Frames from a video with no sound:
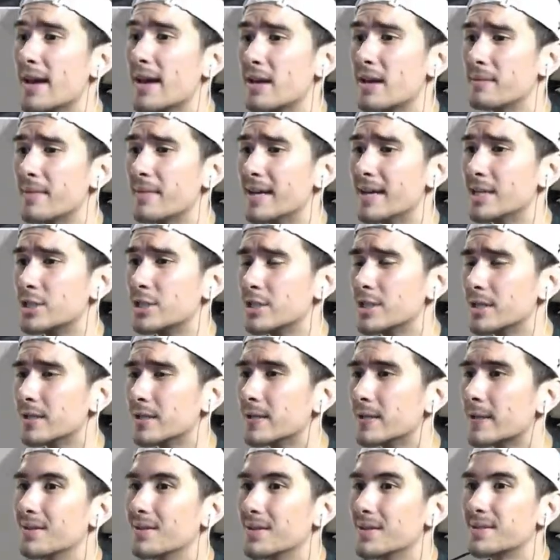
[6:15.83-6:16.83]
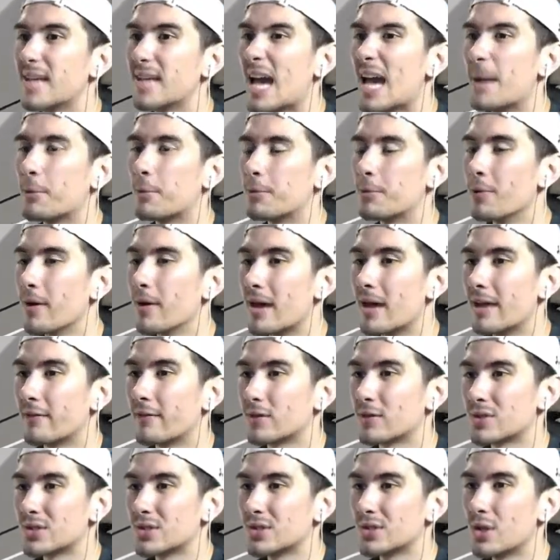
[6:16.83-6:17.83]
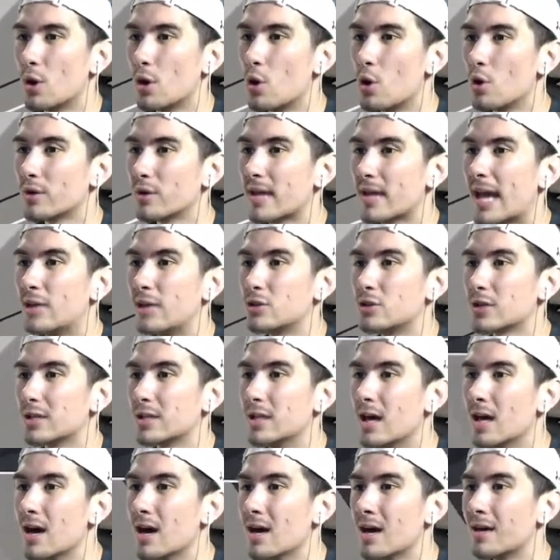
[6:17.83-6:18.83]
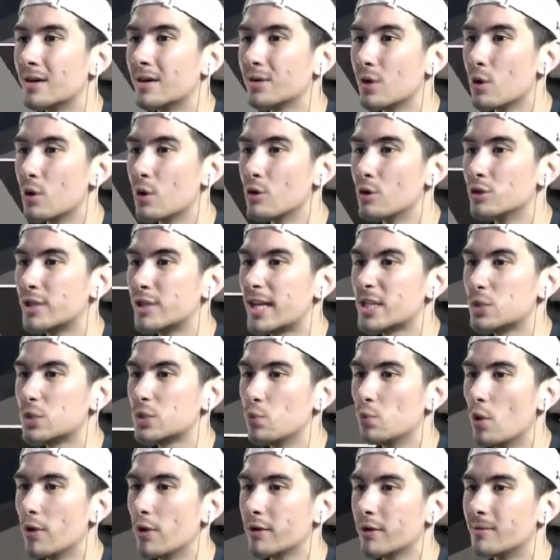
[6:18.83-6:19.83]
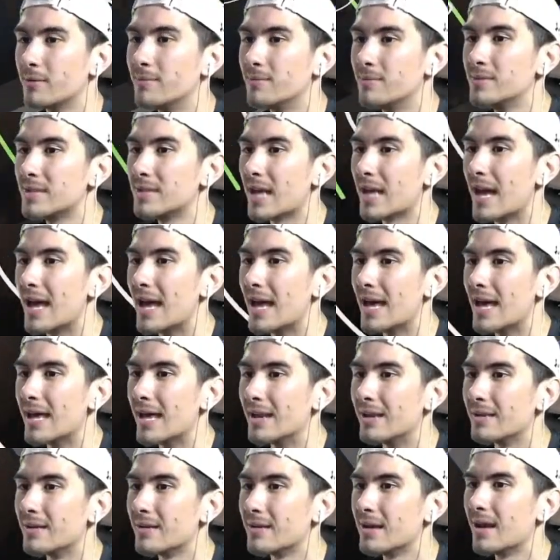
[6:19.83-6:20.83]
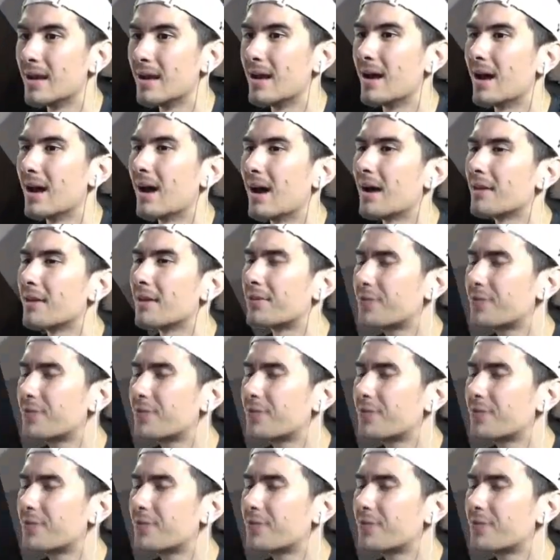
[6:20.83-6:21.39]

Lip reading: animation. This game we're playing versus Gold Kendrick Nunn, Gold Jason Williams, and I